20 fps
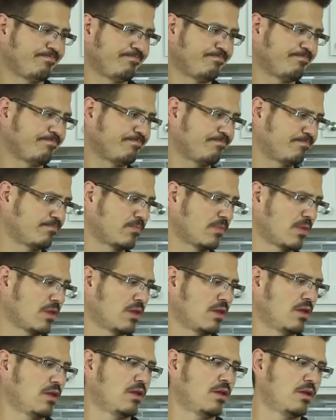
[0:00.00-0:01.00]

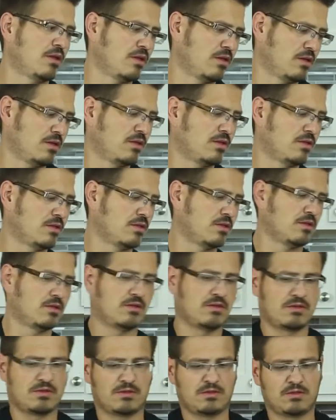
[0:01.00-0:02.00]

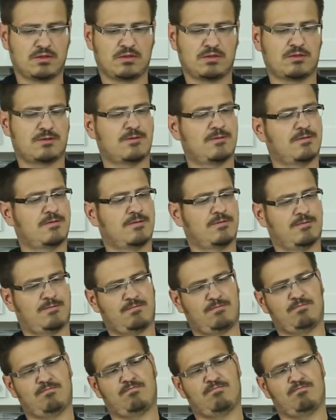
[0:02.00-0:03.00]

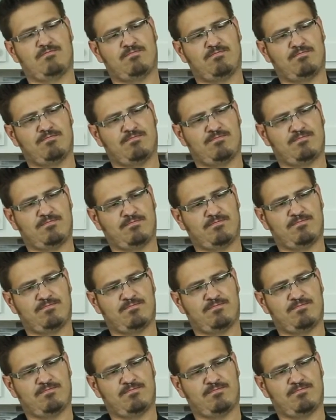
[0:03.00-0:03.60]
Nothing is said.